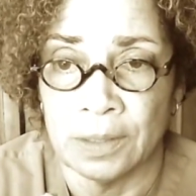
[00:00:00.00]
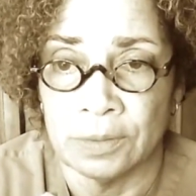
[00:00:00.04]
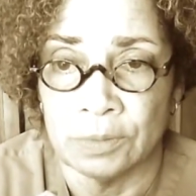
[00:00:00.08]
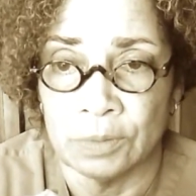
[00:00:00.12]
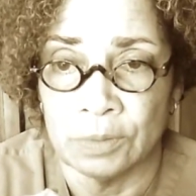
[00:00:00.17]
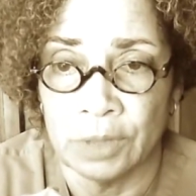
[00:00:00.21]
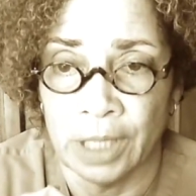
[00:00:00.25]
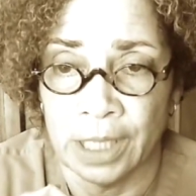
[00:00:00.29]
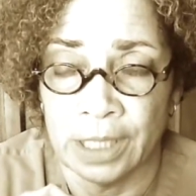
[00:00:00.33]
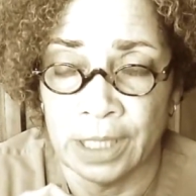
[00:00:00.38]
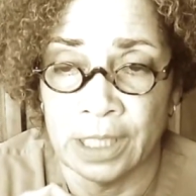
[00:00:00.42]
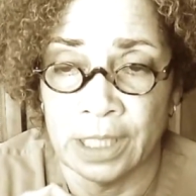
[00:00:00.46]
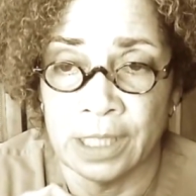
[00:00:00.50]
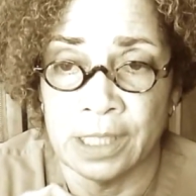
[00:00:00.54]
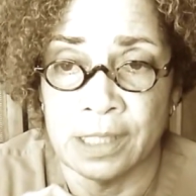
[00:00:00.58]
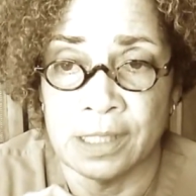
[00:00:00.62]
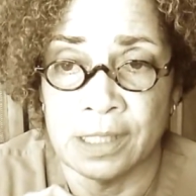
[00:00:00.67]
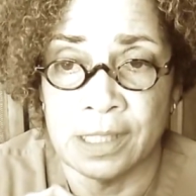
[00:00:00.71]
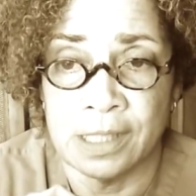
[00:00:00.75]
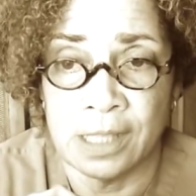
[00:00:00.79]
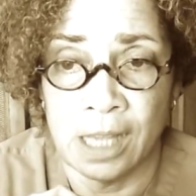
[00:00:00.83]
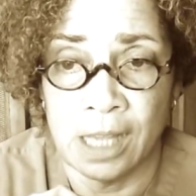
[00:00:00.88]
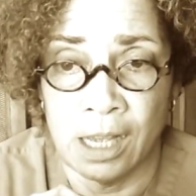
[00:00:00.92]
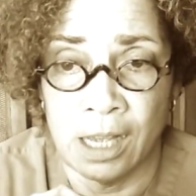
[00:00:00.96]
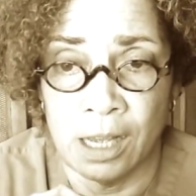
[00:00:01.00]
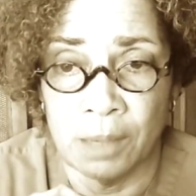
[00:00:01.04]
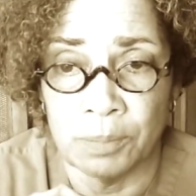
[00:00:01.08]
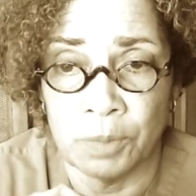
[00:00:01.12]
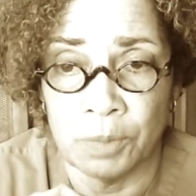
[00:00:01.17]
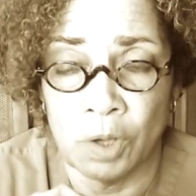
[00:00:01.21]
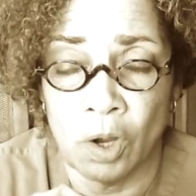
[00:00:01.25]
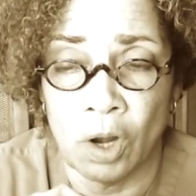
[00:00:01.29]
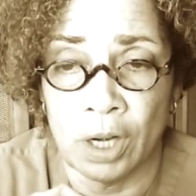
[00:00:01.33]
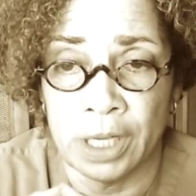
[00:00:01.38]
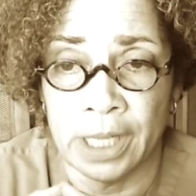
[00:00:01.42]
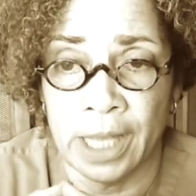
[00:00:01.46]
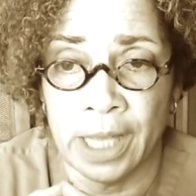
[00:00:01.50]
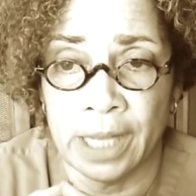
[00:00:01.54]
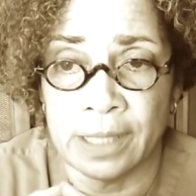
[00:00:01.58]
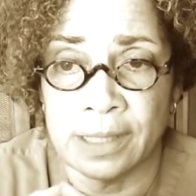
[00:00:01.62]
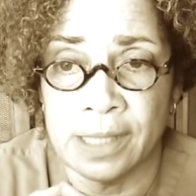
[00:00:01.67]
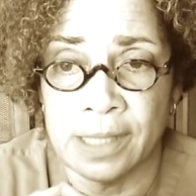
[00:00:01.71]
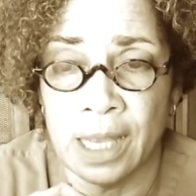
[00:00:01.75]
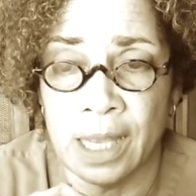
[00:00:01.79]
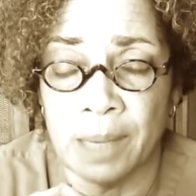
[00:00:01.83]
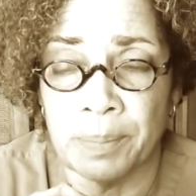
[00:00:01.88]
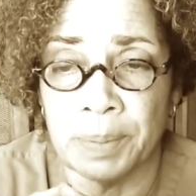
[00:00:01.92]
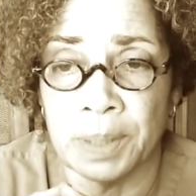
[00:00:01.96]
like in cardiac
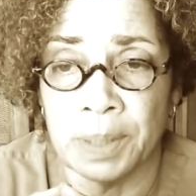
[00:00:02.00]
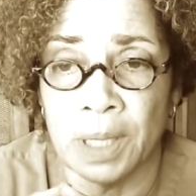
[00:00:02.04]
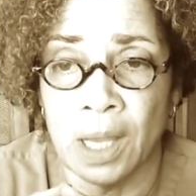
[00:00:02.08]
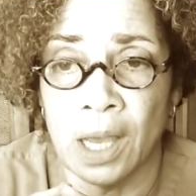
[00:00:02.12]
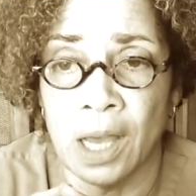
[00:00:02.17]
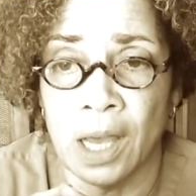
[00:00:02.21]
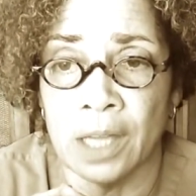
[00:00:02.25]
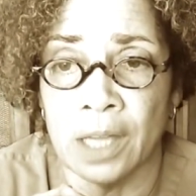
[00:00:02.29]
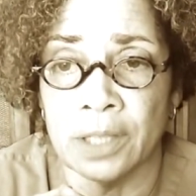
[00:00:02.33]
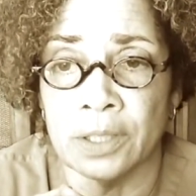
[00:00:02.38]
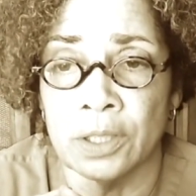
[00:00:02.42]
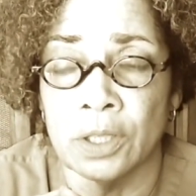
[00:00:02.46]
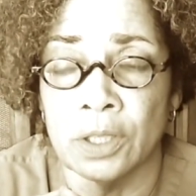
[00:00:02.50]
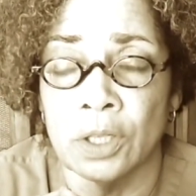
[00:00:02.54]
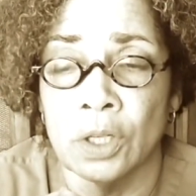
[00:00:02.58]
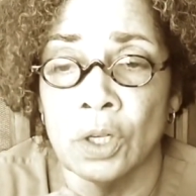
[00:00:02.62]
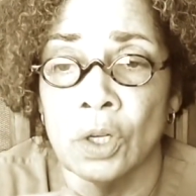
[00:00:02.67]
tamponade,